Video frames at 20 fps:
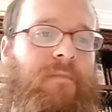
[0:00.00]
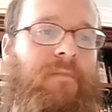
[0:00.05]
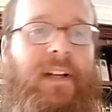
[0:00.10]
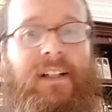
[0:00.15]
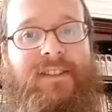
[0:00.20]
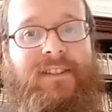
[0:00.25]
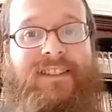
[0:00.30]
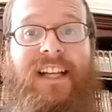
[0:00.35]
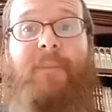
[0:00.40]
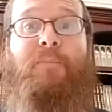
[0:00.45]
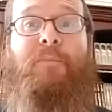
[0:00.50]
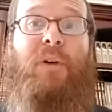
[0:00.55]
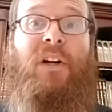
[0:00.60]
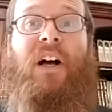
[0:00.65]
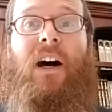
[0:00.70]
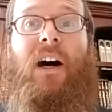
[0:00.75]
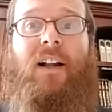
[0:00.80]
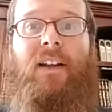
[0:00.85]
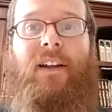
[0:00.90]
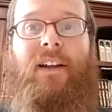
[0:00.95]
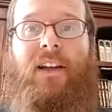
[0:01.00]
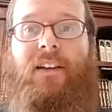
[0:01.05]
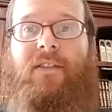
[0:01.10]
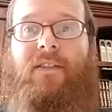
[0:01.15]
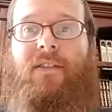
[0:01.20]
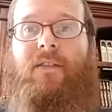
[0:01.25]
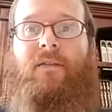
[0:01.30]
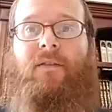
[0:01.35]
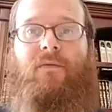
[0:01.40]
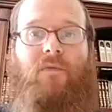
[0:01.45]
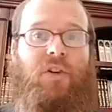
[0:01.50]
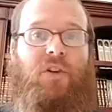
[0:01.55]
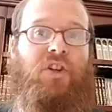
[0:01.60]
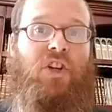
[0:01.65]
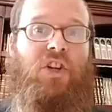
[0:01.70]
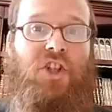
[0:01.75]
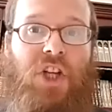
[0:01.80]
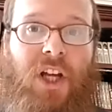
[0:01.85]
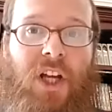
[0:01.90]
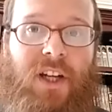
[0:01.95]
they're separate holidays, Rosh
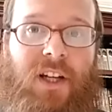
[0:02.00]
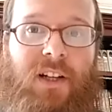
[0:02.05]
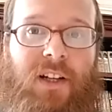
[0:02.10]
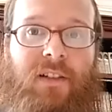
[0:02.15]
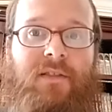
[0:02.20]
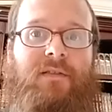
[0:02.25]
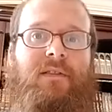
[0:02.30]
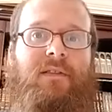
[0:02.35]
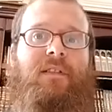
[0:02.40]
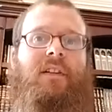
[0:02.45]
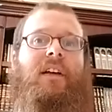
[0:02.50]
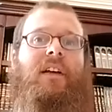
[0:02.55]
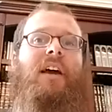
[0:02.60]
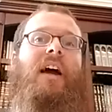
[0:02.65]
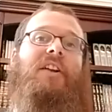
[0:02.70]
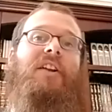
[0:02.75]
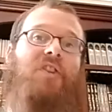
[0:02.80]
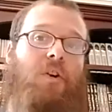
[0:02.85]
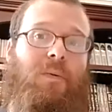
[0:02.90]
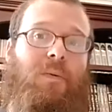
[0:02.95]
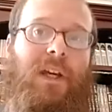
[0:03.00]
Hashanah and Yom